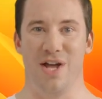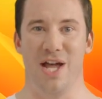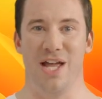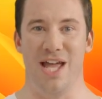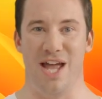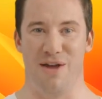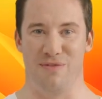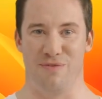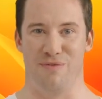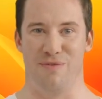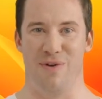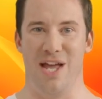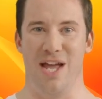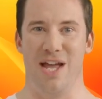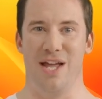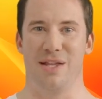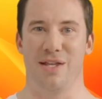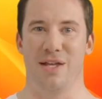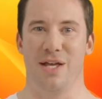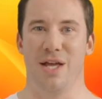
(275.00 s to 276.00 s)
not have a
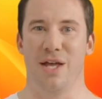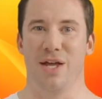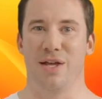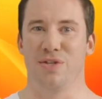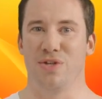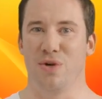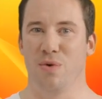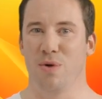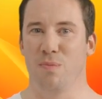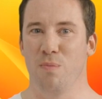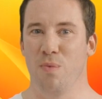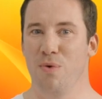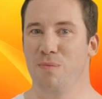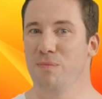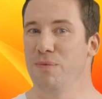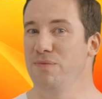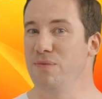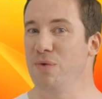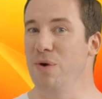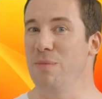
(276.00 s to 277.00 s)
fan, so it won't
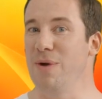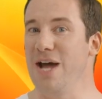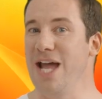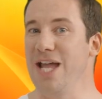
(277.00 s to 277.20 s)
perform